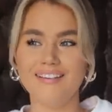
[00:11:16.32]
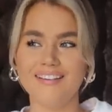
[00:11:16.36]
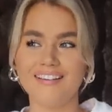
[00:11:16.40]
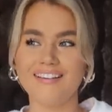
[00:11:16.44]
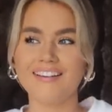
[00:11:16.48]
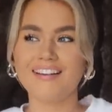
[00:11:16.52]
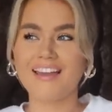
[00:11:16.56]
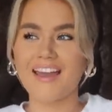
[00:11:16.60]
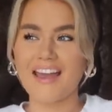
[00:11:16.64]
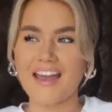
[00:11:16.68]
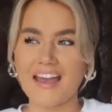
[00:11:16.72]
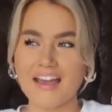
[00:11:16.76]

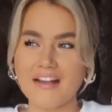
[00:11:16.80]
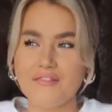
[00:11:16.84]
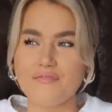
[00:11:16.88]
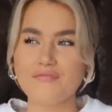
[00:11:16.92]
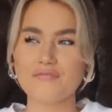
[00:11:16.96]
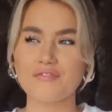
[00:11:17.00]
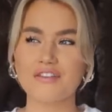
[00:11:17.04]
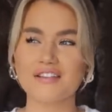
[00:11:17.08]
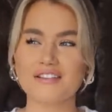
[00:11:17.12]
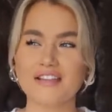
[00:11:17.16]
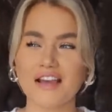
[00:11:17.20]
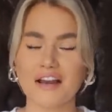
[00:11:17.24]
Okay?
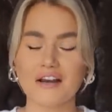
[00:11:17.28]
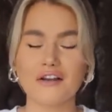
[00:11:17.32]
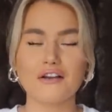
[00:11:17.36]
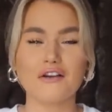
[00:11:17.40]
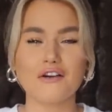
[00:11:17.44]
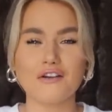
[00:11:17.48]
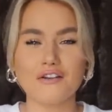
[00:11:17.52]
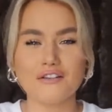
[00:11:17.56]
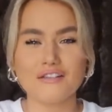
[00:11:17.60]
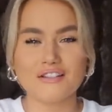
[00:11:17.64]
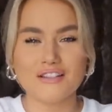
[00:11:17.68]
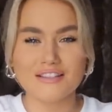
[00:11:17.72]
Is that a
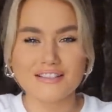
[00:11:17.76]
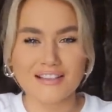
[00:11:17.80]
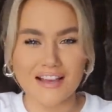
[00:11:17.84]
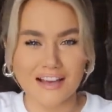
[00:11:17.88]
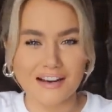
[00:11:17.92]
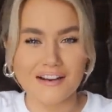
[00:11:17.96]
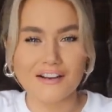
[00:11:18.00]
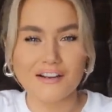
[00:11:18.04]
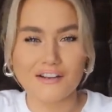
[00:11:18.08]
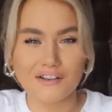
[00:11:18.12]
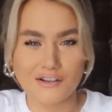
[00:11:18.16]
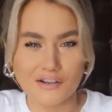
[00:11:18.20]
good deal?
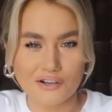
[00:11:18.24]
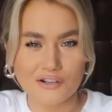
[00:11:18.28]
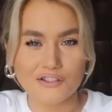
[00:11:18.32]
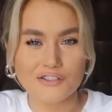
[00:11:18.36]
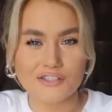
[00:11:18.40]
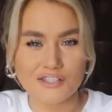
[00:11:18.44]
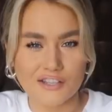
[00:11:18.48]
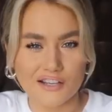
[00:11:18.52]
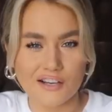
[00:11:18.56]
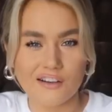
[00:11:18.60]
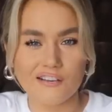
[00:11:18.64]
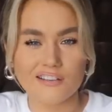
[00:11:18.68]

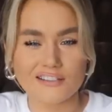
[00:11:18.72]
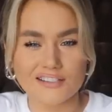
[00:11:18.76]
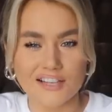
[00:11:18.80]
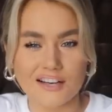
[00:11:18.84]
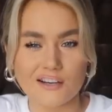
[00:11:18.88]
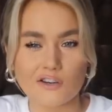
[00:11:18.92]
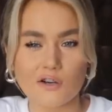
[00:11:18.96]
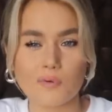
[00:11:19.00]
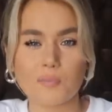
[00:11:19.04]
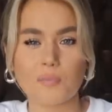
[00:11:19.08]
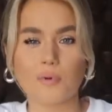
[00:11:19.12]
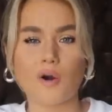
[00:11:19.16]
Is
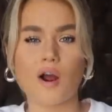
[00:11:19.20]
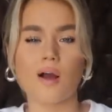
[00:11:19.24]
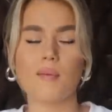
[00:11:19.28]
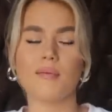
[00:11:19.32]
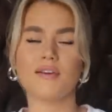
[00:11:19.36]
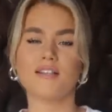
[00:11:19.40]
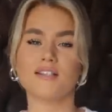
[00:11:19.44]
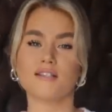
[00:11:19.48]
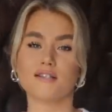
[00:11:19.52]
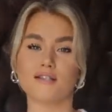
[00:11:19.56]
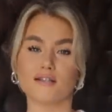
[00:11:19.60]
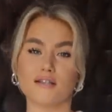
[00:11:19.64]
that a good
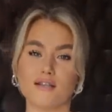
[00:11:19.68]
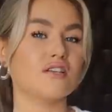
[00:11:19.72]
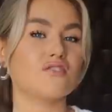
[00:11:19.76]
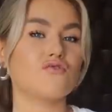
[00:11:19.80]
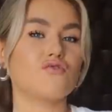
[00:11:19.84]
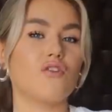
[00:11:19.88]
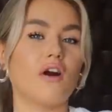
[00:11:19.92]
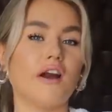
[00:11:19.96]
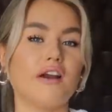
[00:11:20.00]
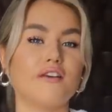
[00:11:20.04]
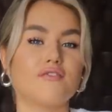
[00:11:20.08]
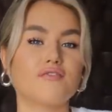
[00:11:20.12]
promise? This is
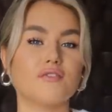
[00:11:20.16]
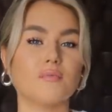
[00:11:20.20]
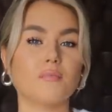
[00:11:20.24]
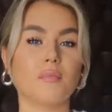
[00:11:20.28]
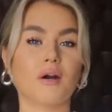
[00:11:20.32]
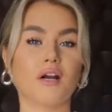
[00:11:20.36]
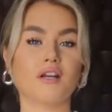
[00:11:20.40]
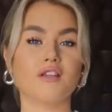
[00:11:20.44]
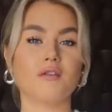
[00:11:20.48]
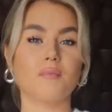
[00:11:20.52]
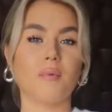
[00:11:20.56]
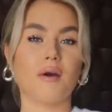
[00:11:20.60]
Riot from
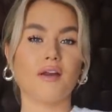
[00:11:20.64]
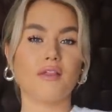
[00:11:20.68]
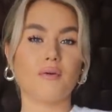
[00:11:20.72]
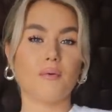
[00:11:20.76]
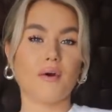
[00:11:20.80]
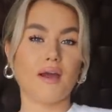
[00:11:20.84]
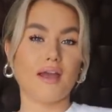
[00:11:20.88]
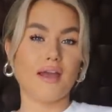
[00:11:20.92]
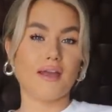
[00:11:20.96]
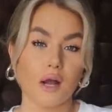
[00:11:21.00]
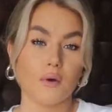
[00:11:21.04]
Birth, by the way.